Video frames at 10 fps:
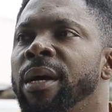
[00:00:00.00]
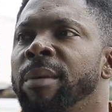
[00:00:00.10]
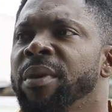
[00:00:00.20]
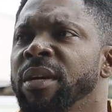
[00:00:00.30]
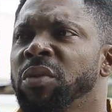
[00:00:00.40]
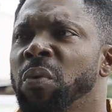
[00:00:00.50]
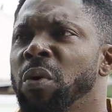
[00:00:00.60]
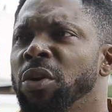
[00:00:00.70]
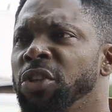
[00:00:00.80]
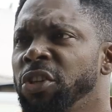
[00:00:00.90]
I'm here to
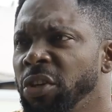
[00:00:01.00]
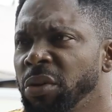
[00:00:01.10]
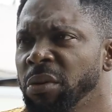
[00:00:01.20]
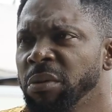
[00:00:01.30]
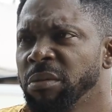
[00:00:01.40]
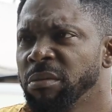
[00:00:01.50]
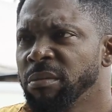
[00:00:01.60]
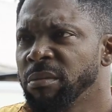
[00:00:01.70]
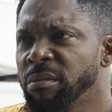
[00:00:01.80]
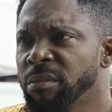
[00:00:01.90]
warn you
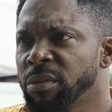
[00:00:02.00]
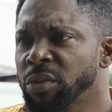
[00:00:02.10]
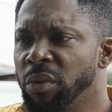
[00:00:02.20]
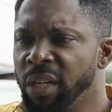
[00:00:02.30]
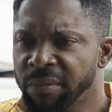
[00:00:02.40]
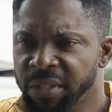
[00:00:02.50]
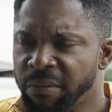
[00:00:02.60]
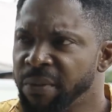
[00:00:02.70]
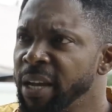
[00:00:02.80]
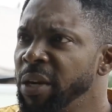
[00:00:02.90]
to leave
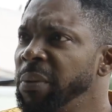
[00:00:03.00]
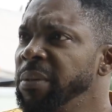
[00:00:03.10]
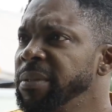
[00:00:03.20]
Siva alone.